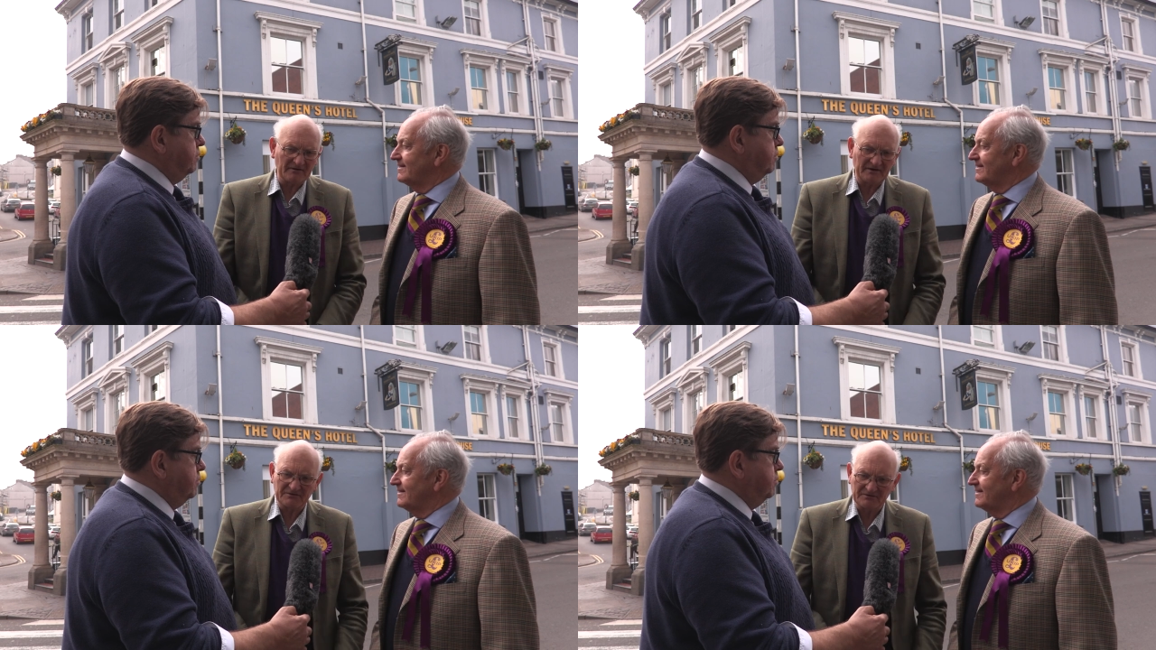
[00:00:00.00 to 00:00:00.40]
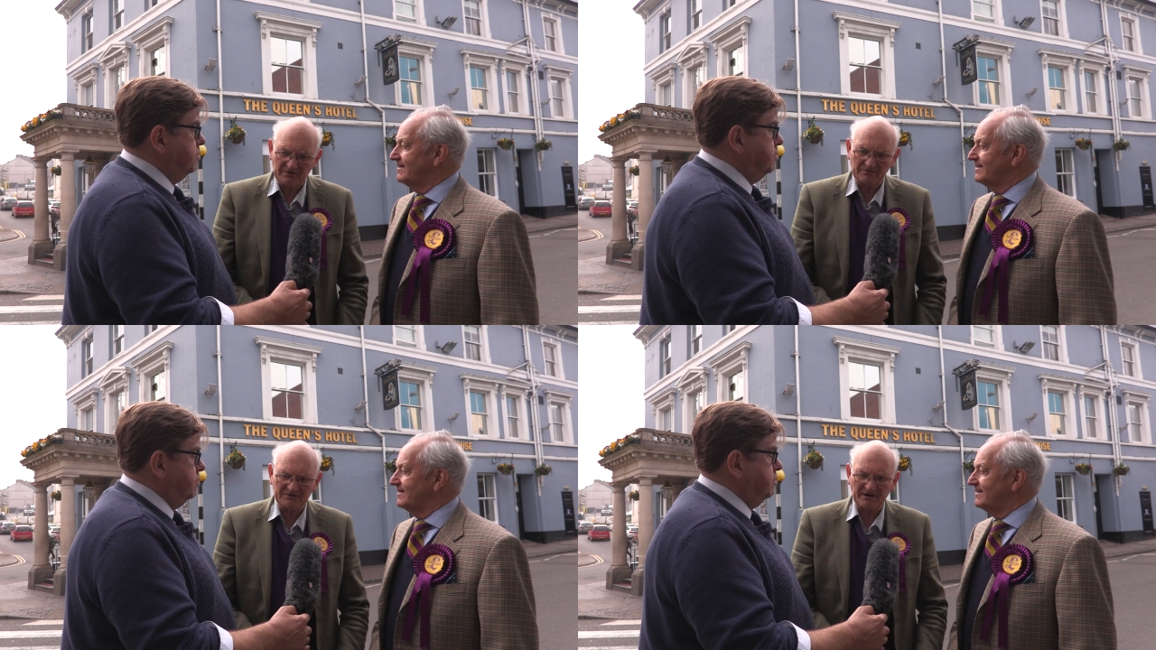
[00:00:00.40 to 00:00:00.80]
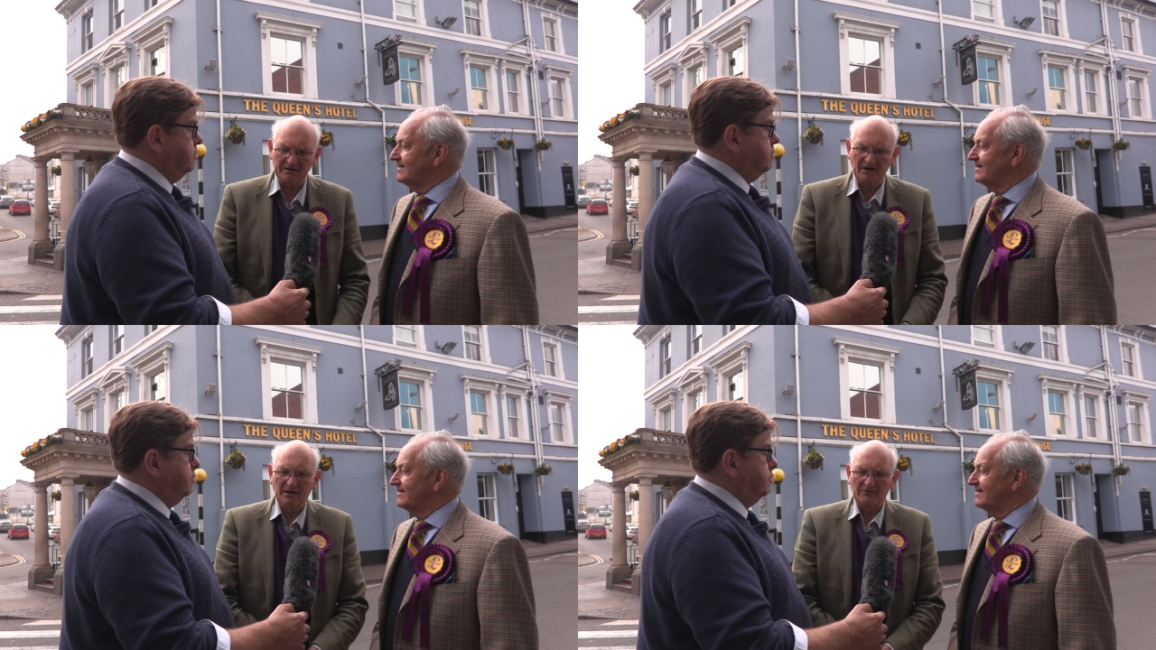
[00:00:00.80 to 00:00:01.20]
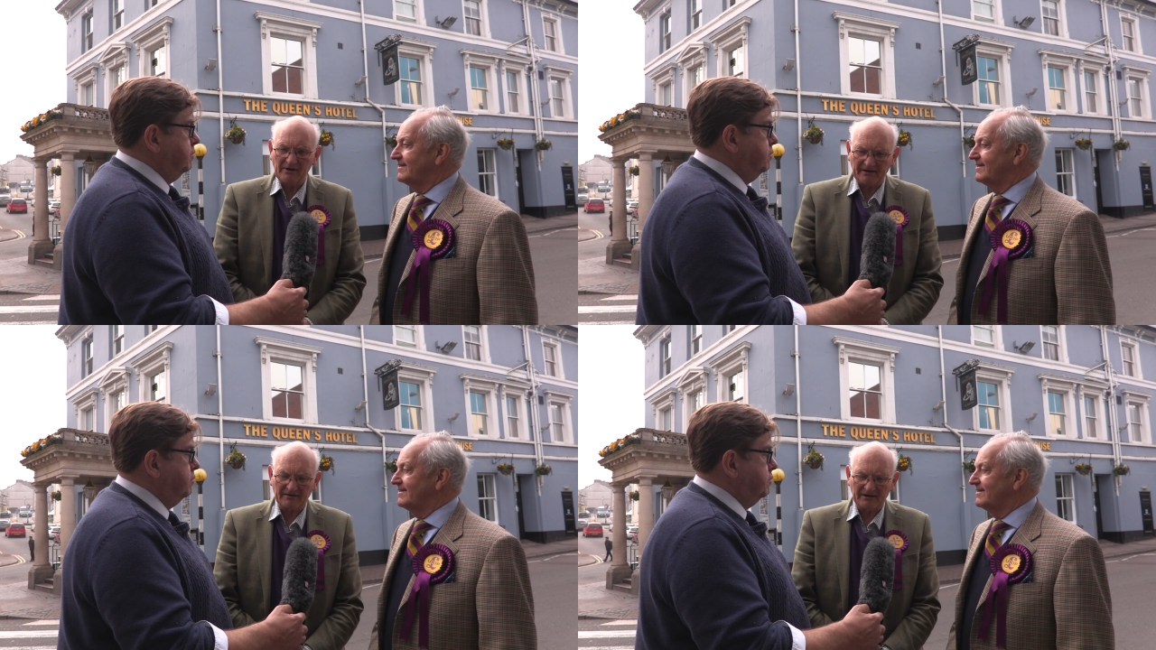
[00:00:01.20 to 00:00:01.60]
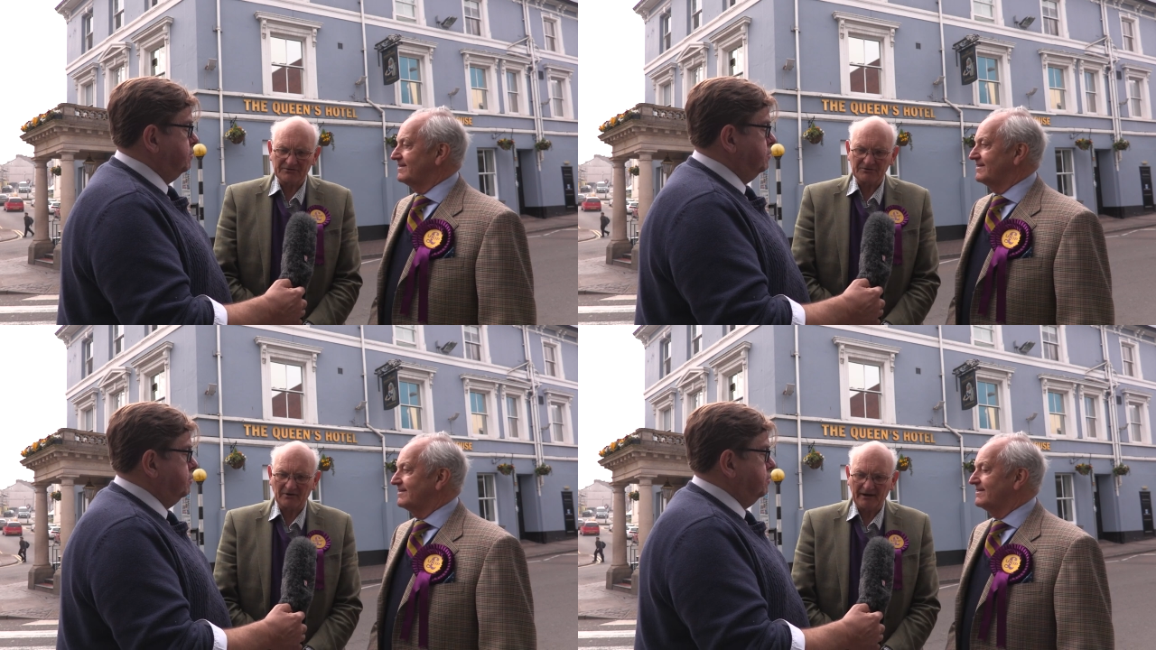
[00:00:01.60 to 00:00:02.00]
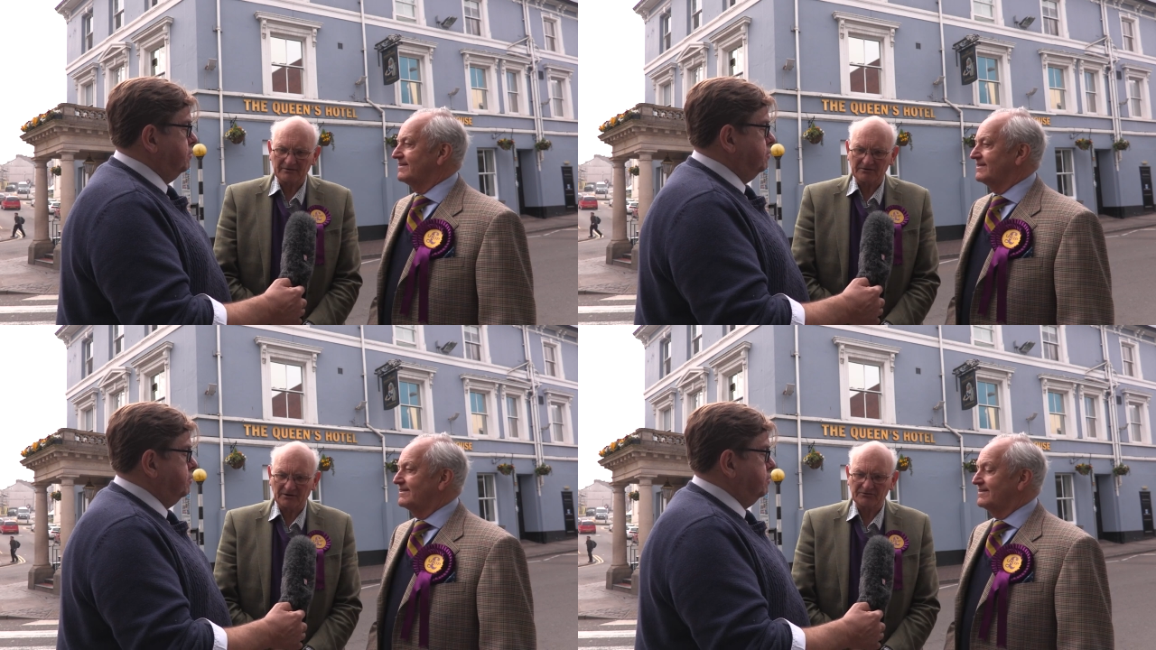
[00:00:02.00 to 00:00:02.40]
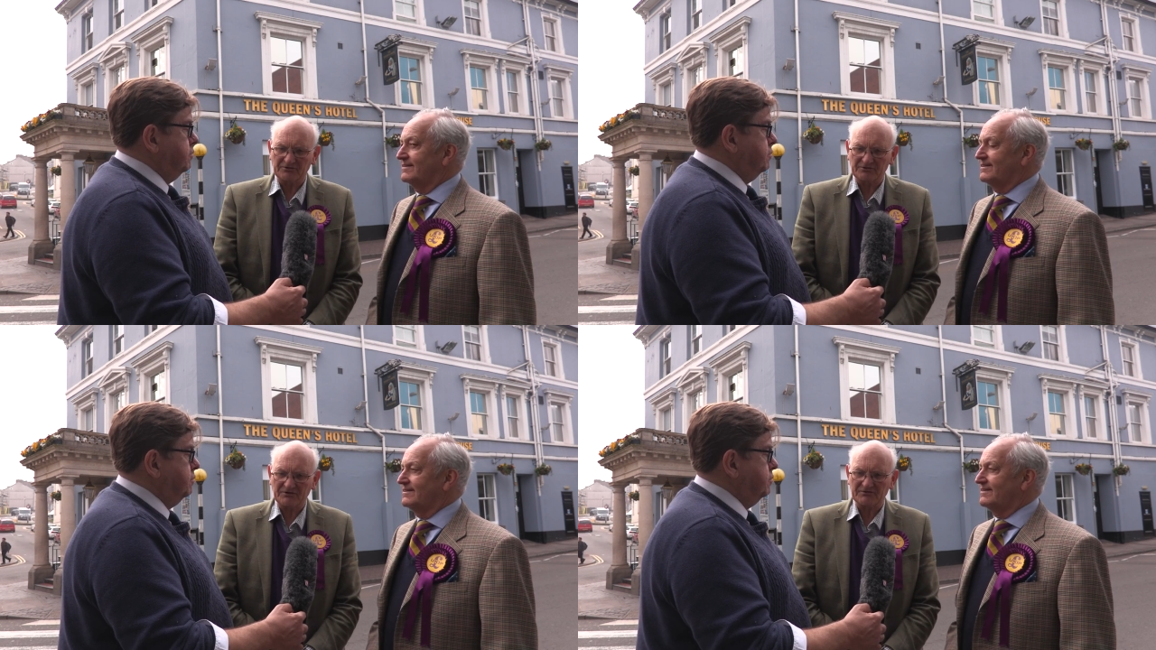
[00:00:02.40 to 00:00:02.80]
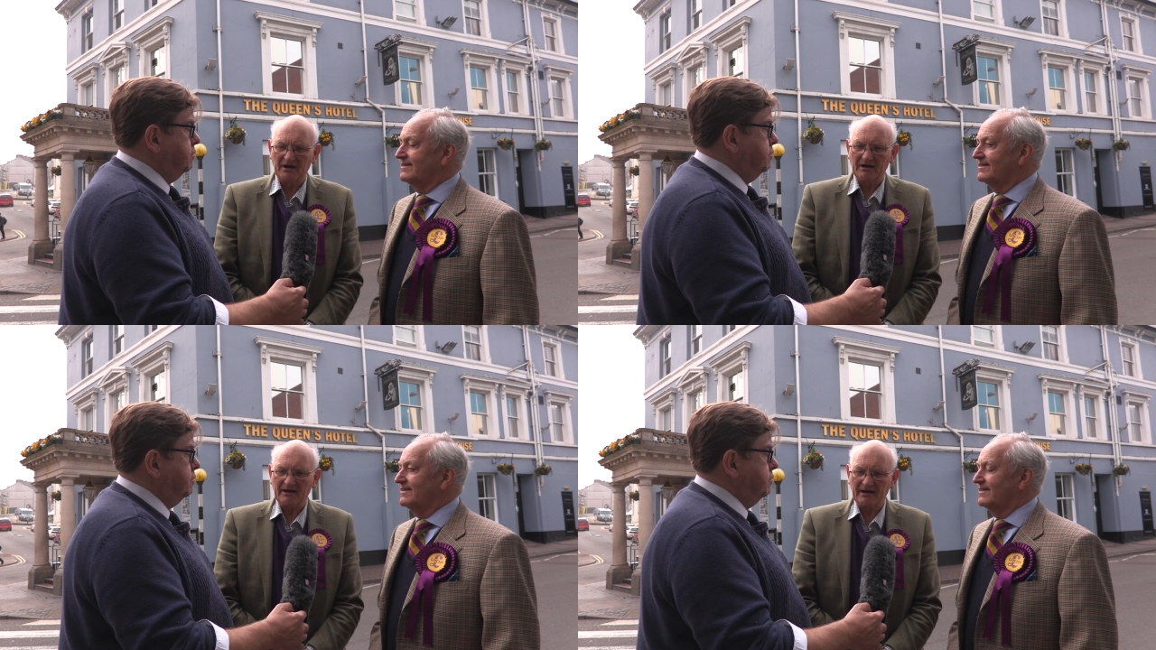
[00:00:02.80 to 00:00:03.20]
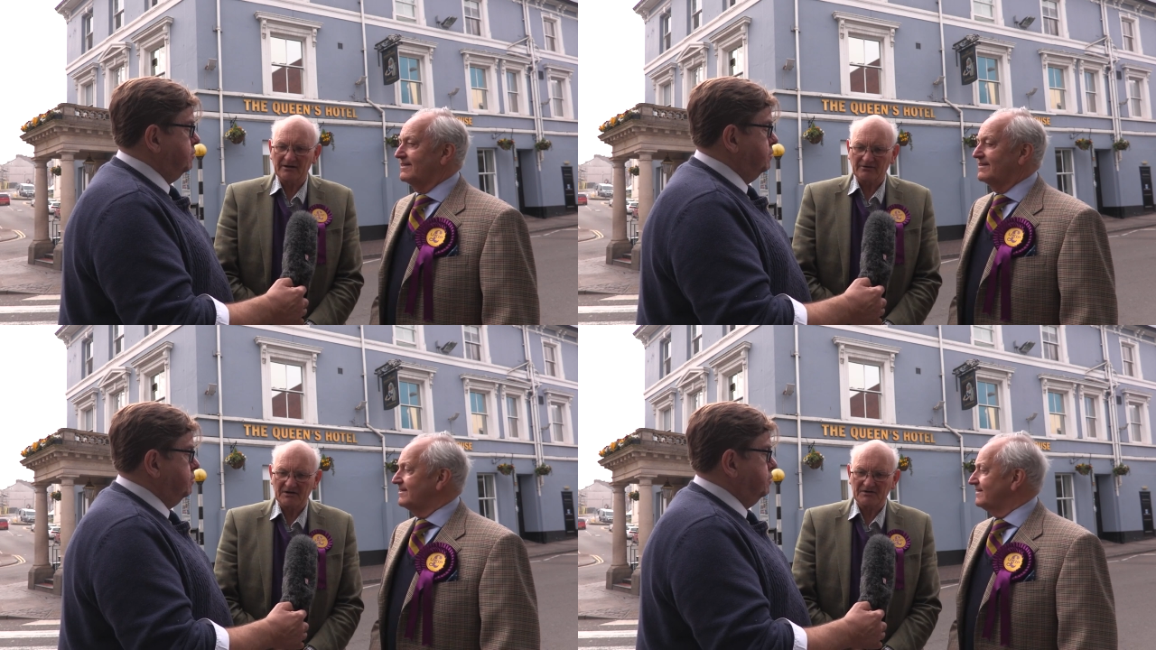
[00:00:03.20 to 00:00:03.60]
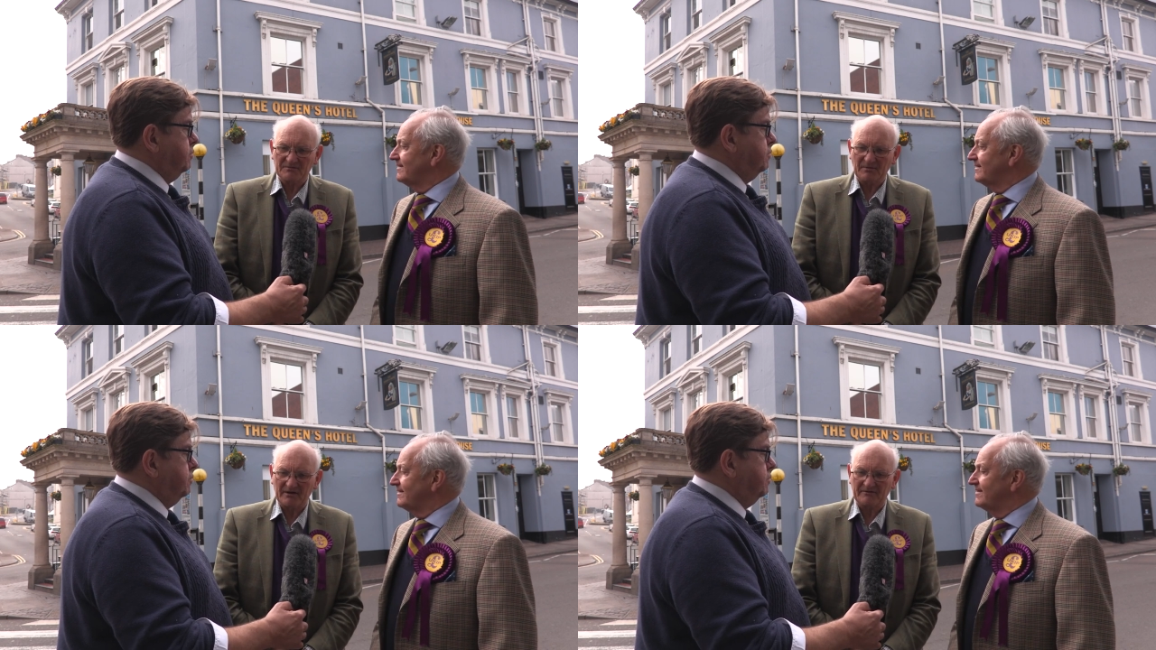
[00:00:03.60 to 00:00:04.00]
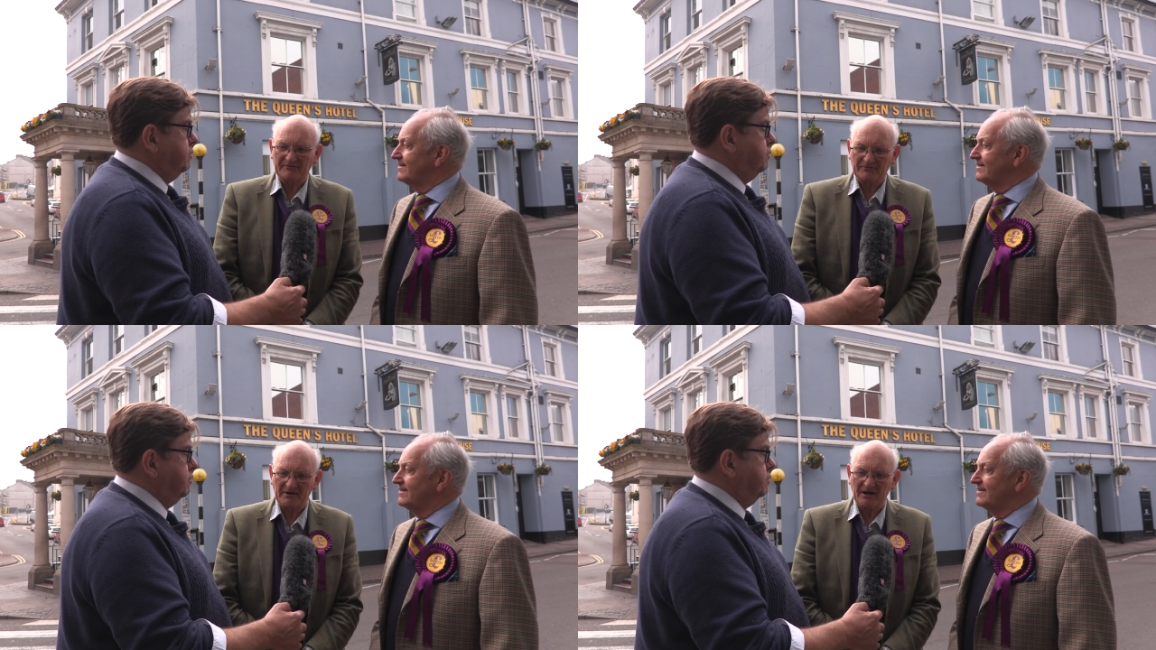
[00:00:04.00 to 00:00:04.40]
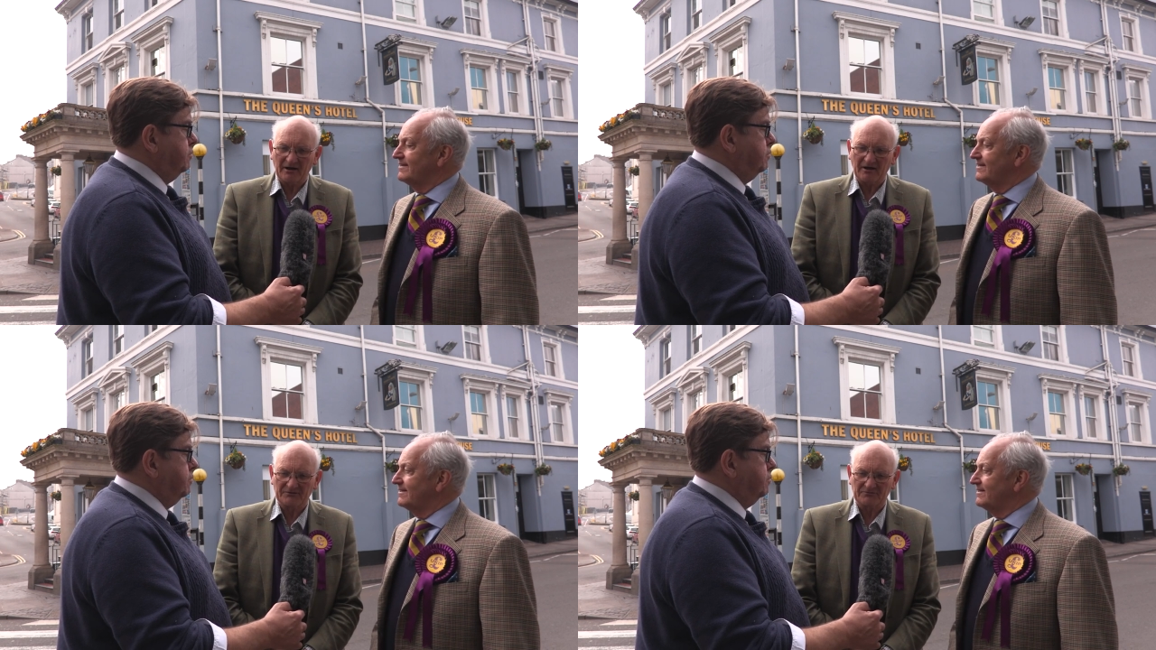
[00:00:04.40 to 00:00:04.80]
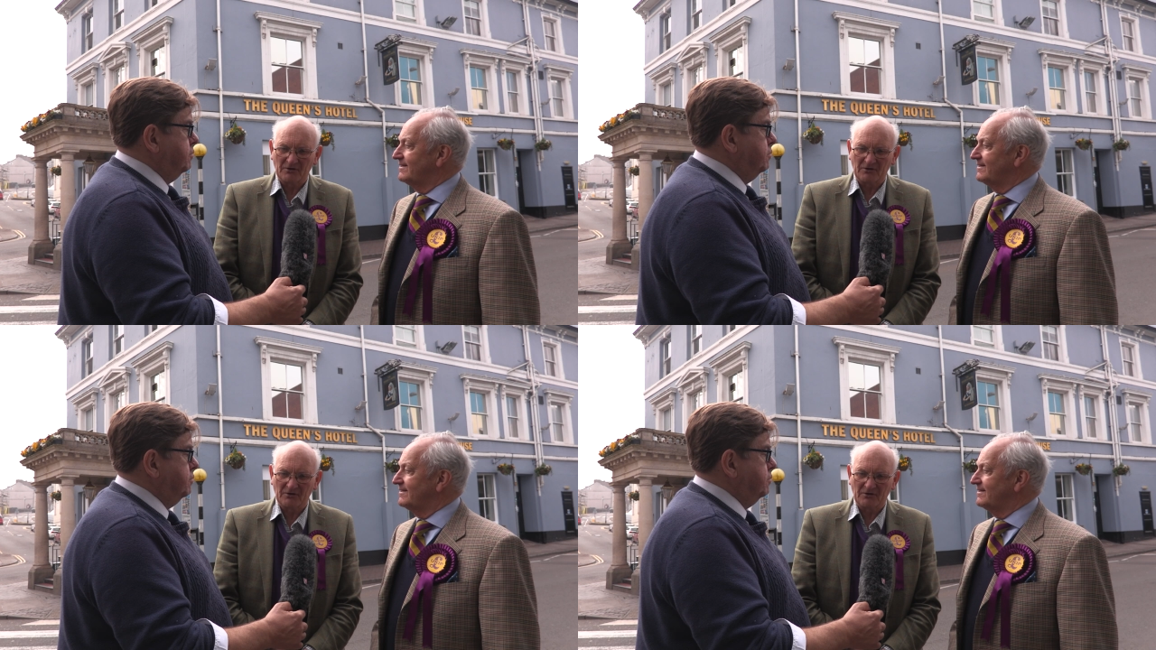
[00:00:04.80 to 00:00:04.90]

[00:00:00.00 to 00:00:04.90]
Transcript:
Speaker 1: And then as Neil said, regulation on agriculture just increases by the three R's,